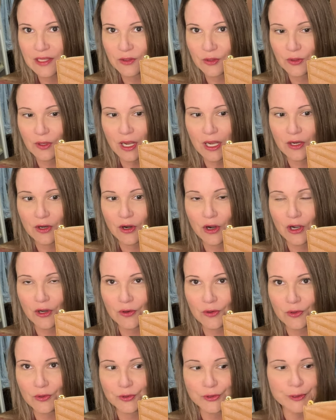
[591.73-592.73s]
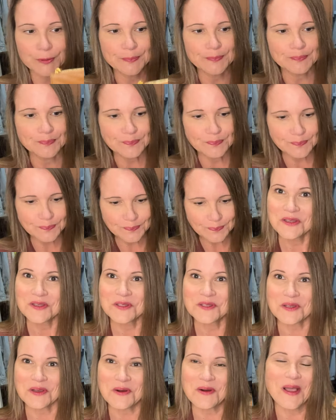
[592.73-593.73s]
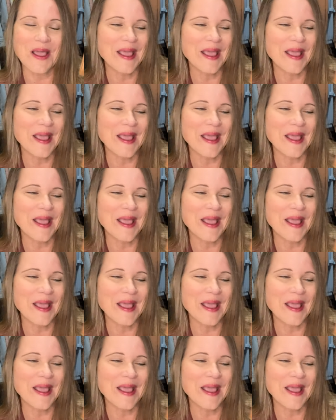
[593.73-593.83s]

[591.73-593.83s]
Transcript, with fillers: Laurent card holder. So